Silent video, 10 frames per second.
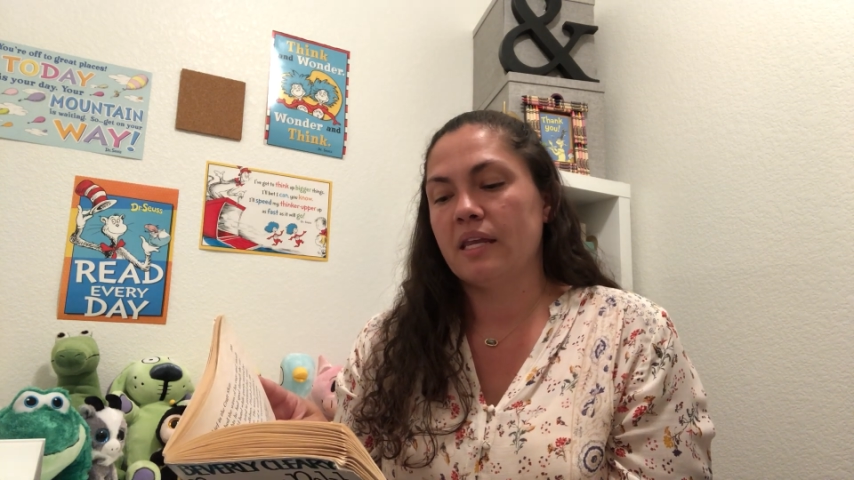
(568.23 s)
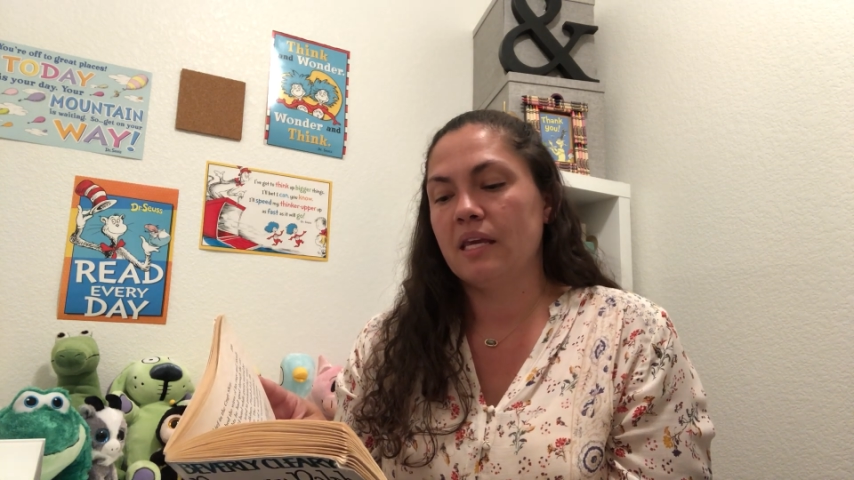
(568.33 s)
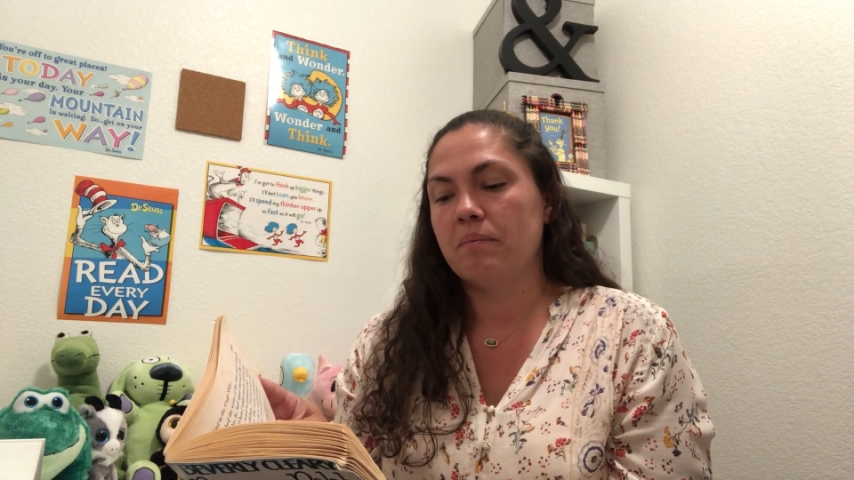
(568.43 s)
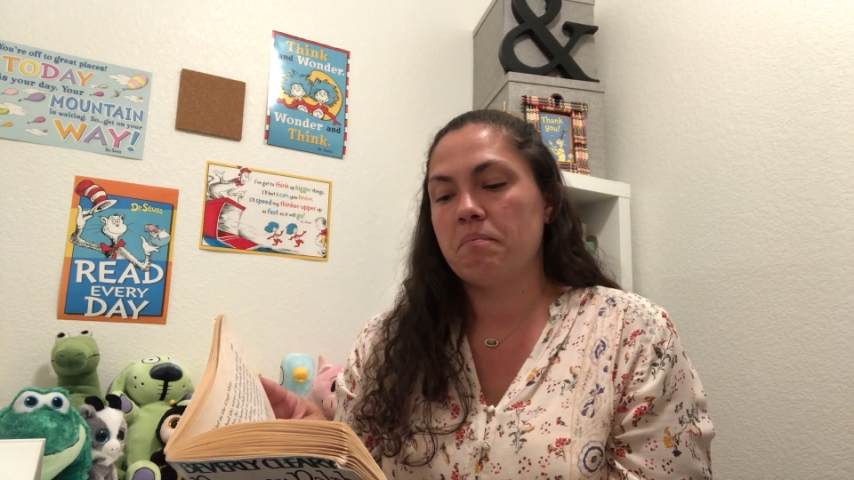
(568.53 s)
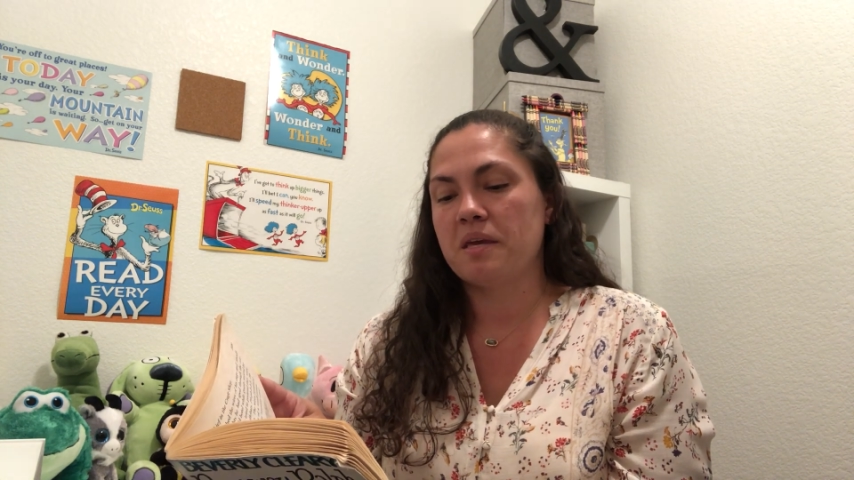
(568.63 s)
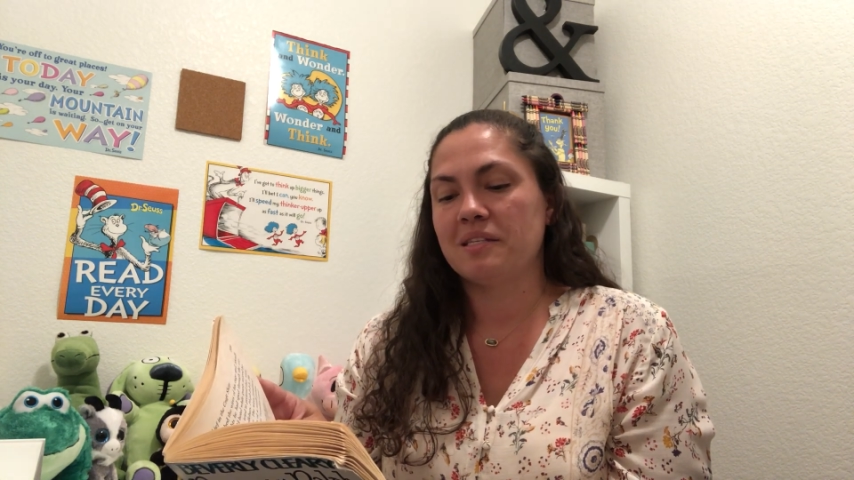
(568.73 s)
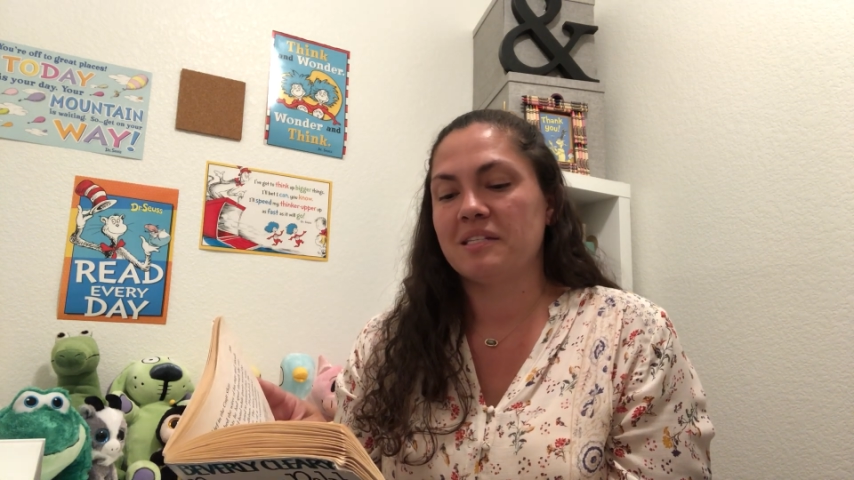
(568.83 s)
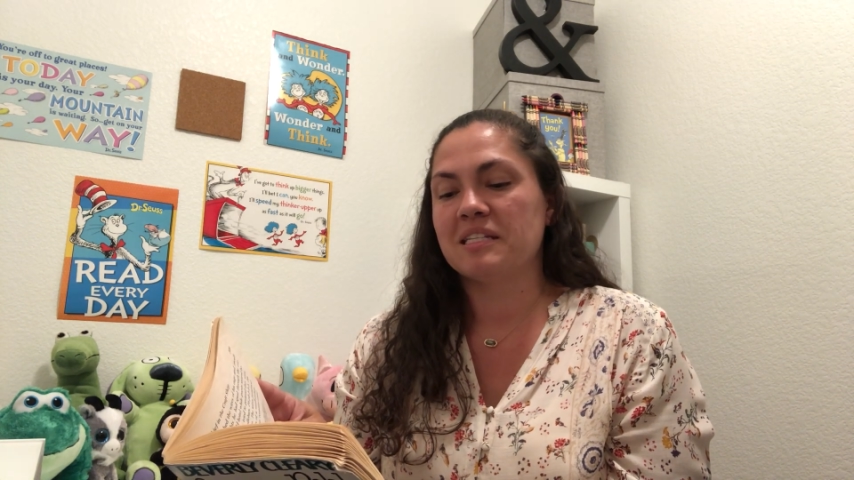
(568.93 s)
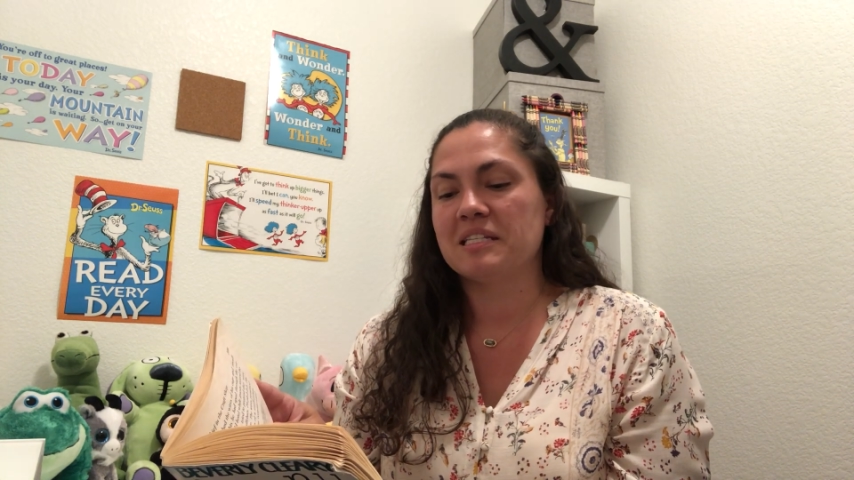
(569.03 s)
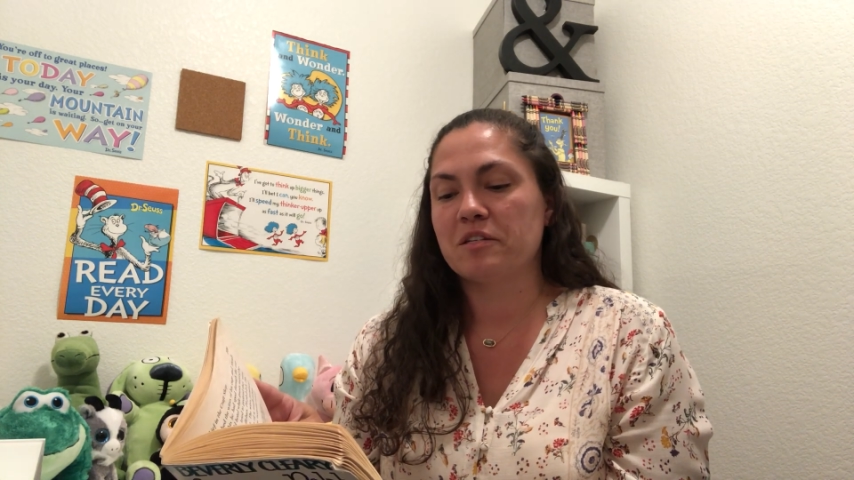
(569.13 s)
he missed
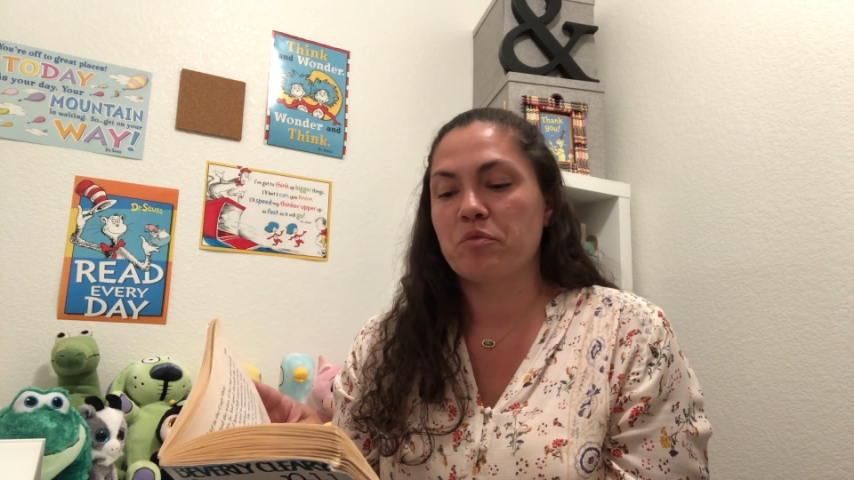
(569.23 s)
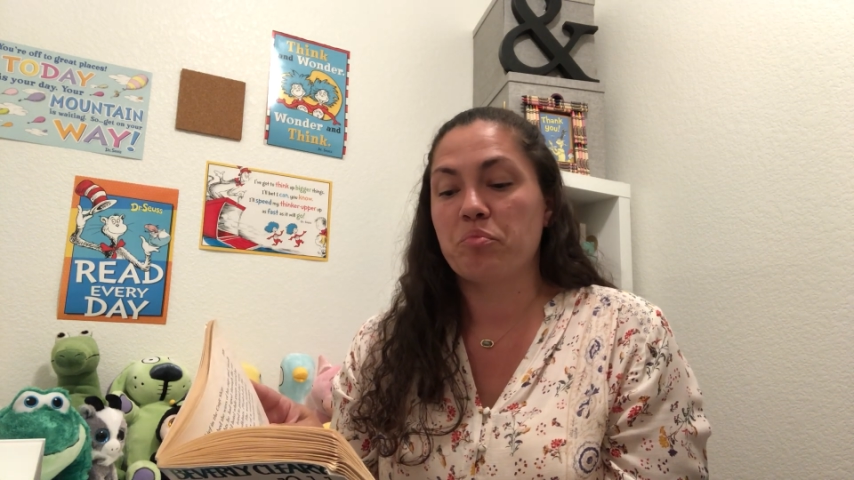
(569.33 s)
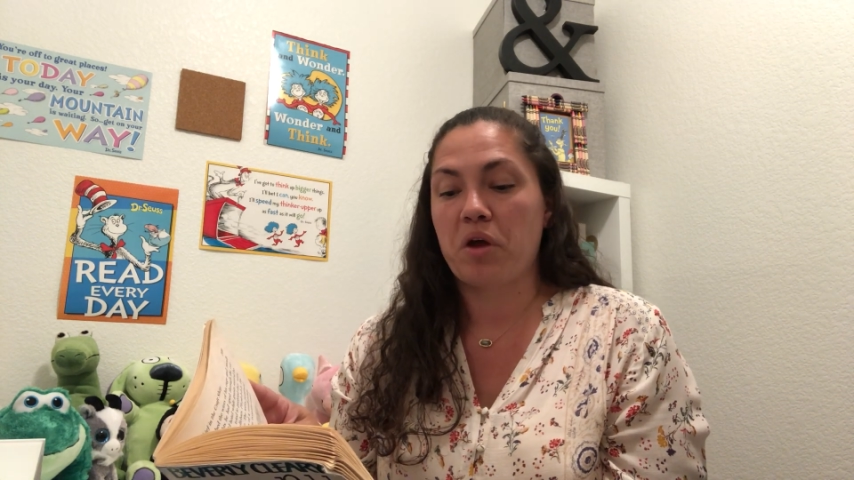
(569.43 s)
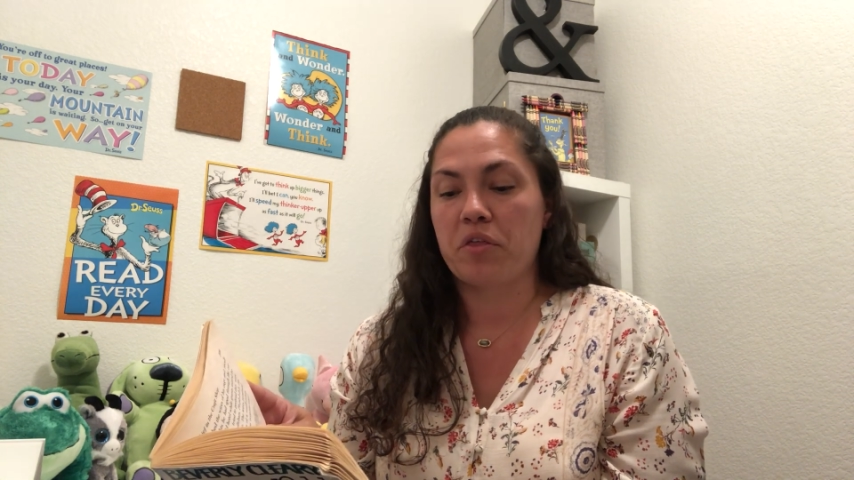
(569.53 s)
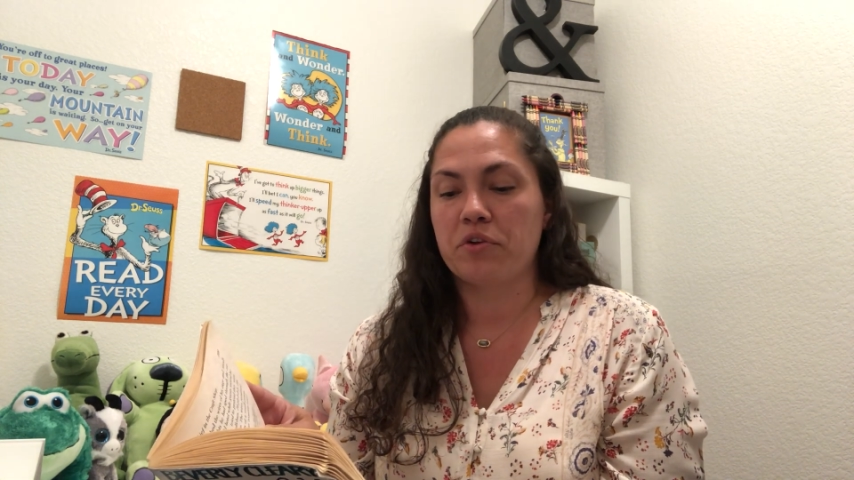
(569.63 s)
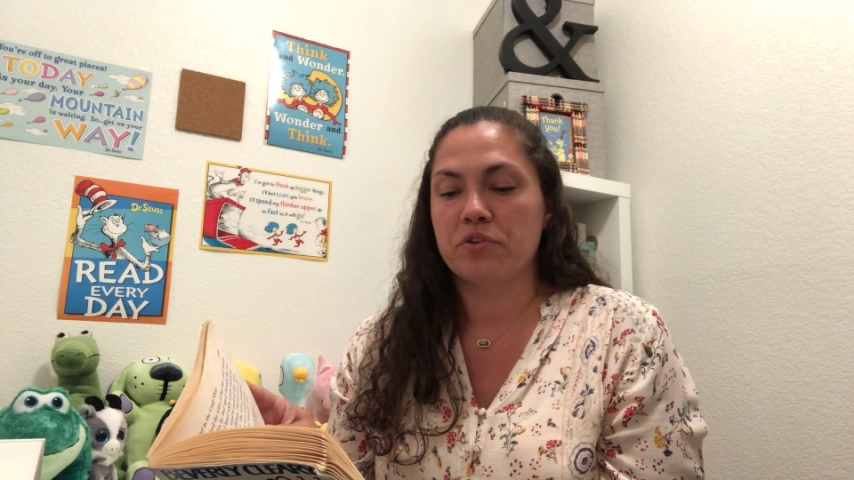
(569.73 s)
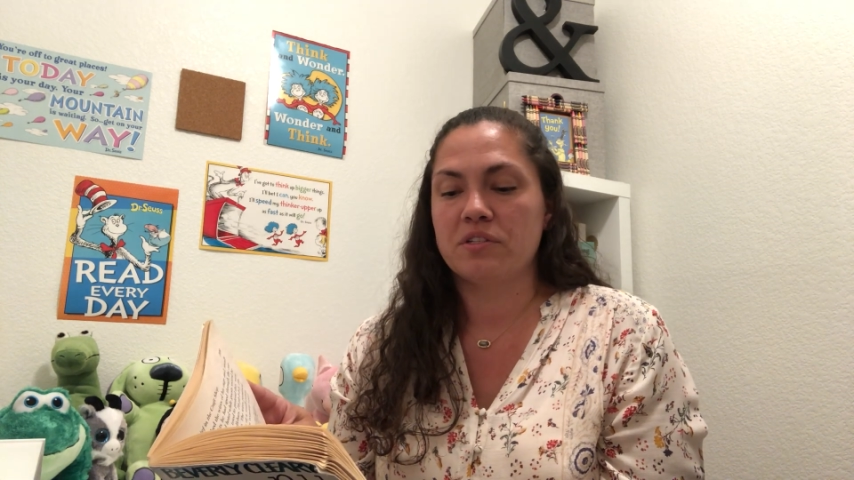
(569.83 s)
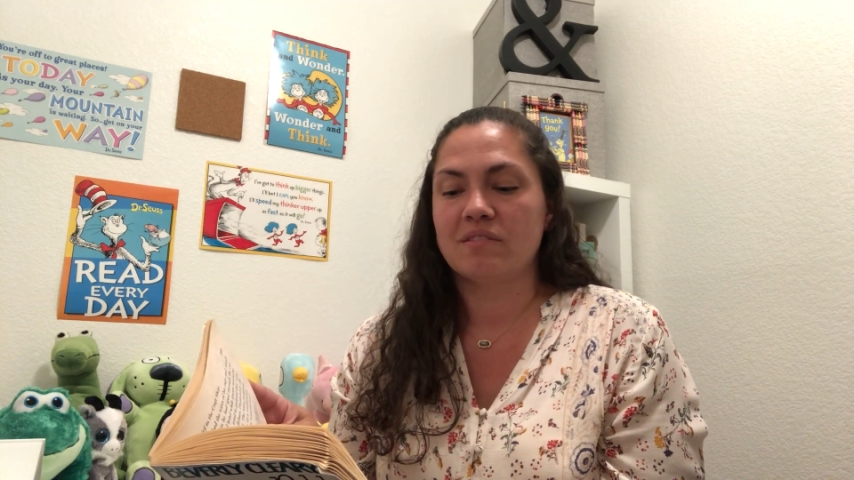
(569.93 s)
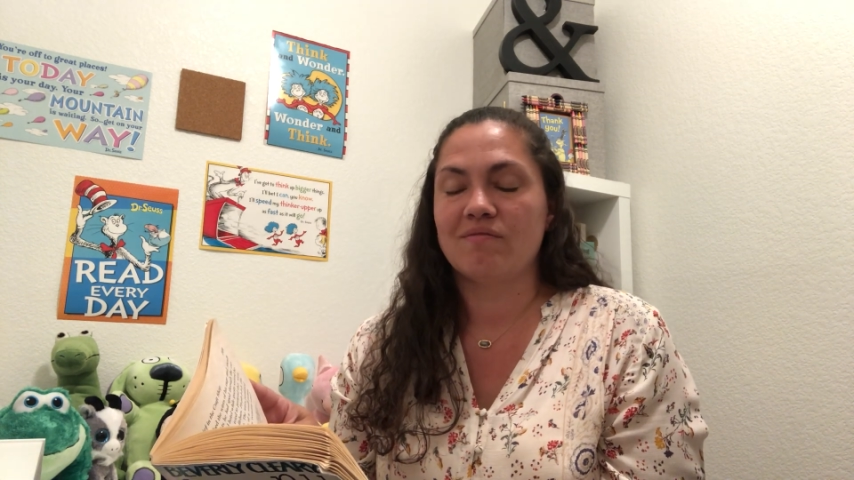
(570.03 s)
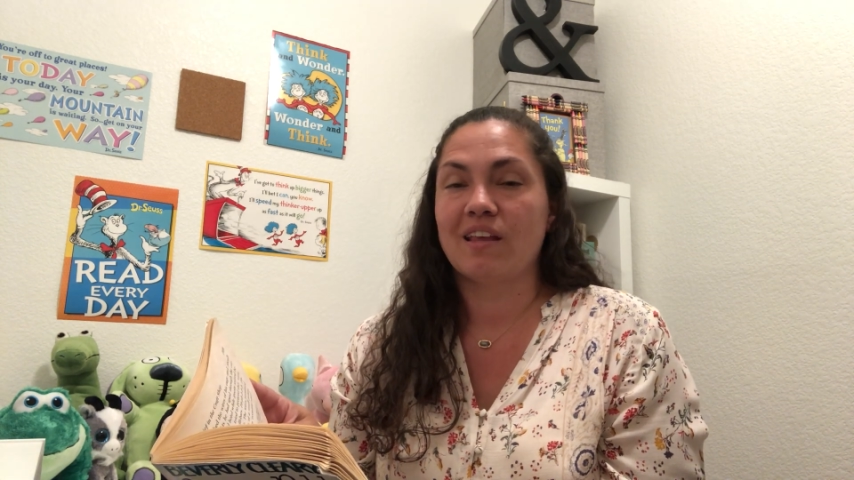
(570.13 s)
his little brothers